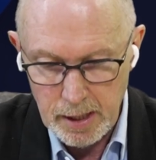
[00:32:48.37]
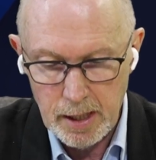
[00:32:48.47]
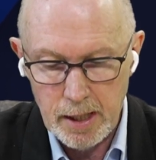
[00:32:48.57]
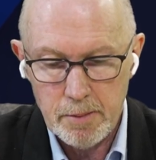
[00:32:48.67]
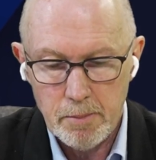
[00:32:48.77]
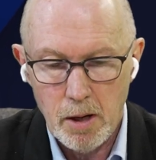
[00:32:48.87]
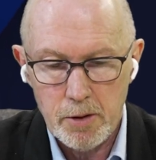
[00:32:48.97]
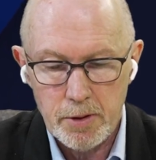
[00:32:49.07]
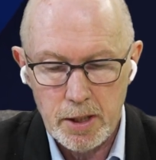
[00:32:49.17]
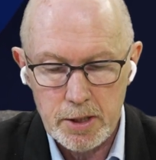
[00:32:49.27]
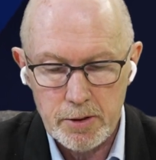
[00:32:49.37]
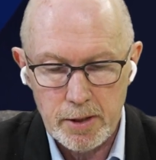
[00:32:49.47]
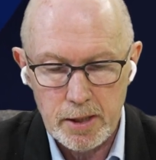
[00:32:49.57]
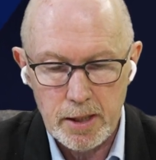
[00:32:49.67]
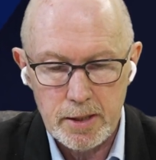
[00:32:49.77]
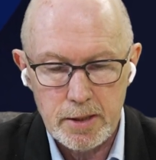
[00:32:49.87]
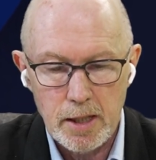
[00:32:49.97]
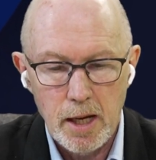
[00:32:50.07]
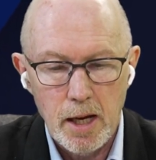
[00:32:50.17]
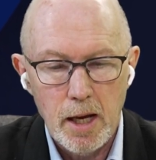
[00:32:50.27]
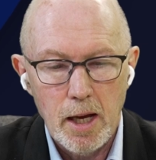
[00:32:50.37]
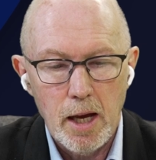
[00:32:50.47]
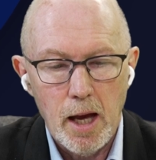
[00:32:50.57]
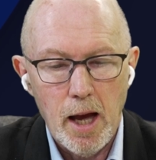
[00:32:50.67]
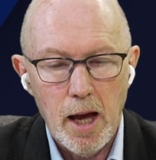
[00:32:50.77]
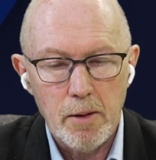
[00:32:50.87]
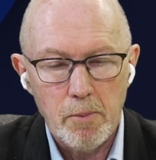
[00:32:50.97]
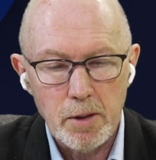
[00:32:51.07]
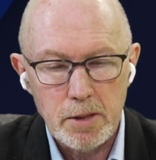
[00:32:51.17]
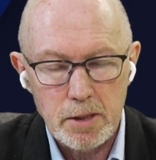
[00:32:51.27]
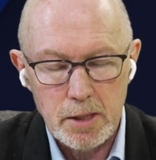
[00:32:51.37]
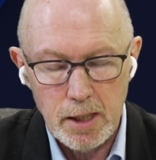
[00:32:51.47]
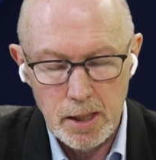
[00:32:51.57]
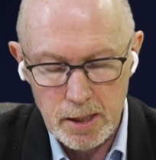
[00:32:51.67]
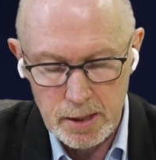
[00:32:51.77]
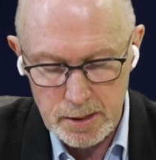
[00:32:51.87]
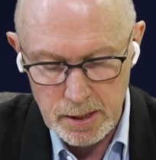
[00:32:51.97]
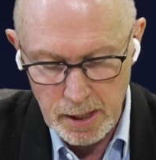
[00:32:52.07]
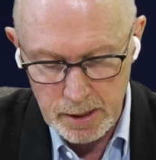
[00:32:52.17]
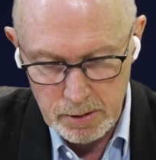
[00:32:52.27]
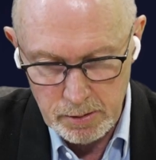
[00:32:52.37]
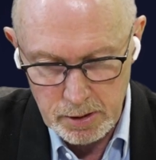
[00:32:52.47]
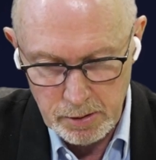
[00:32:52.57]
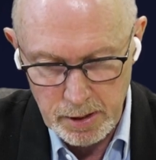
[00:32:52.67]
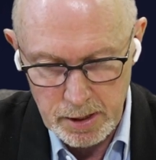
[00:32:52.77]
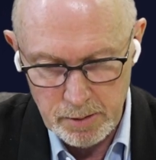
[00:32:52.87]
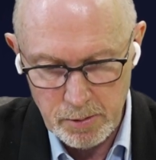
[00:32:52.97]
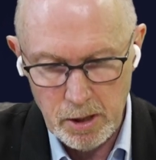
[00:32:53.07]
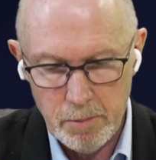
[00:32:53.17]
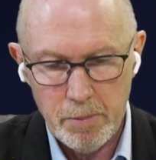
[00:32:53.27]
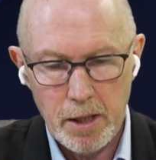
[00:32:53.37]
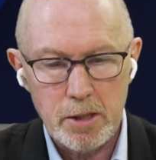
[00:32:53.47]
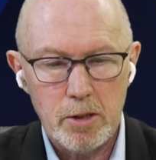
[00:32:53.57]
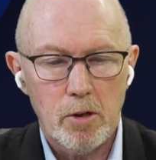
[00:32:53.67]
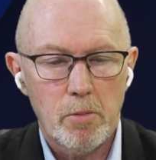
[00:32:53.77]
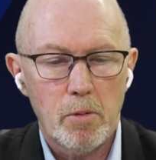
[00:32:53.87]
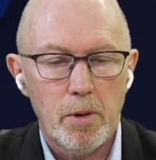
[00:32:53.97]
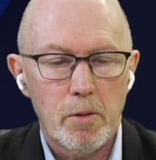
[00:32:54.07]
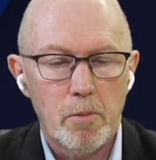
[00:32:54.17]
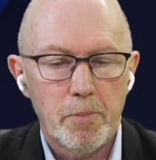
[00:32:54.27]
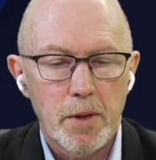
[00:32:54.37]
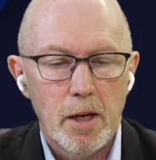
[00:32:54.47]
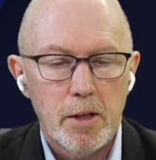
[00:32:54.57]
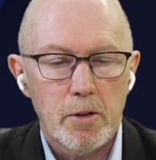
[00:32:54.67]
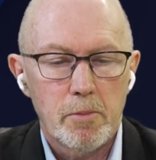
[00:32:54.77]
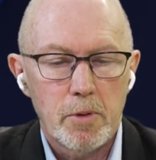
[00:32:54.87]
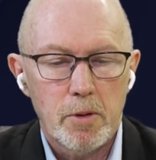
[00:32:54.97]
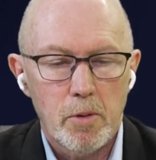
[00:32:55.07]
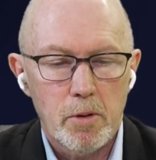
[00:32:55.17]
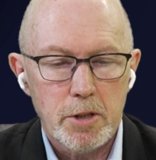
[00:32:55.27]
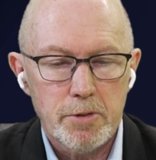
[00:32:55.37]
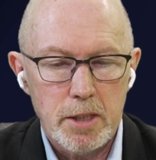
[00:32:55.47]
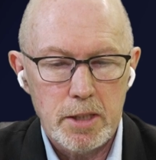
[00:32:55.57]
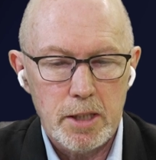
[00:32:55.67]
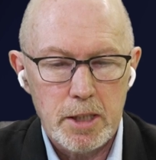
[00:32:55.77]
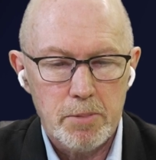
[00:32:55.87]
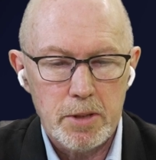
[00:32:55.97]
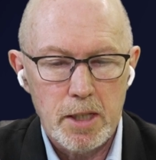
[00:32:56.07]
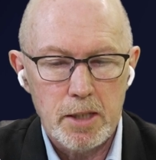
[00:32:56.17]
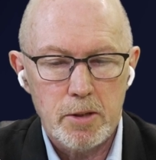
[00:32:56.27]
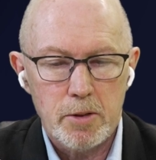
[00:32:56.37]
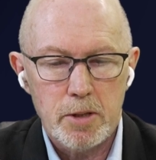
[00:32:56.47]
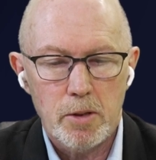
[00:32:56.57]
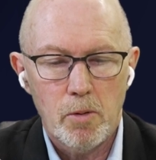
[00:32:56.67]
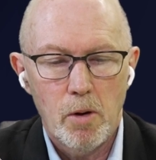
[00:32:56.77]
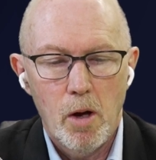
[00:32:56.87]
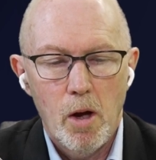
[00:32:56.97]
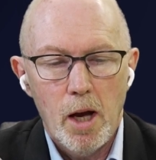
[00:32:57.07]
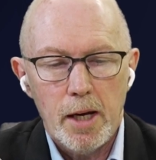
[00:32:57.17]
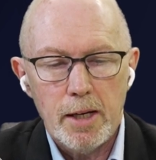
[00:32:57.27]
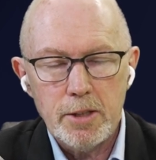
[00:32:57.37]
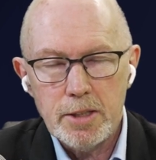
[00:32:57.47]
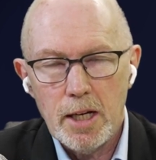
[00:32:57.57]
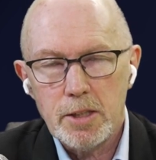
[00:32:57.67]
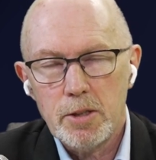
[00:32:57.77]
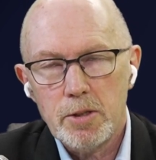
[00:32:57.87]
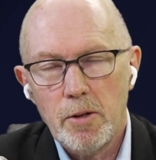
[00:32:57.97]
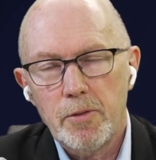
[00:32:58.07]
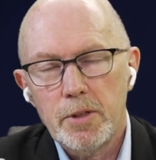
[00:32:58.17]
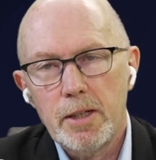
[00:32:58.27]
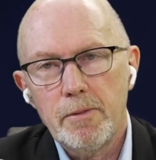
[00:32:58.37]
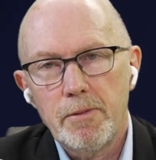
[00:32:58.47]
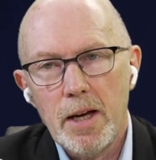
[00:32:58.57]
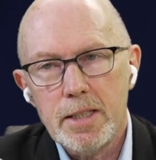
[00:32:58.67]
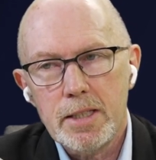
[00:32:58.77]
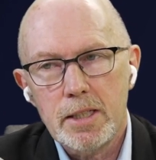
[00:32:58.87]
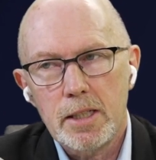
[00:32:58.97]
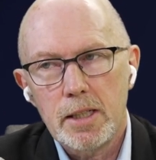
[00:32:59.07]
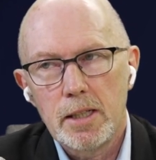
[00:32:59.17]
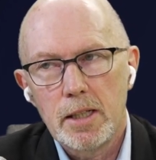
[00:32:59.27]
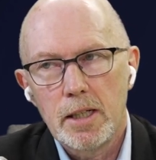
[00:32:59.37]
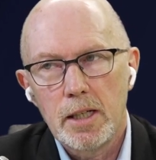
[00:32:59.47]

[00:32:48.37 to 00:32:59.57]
in modern history at least. And what Dina is saying to a degree is that we're coming back to normal, where your mortgage rate is 6% or so. Can I just ask you, so for the investor,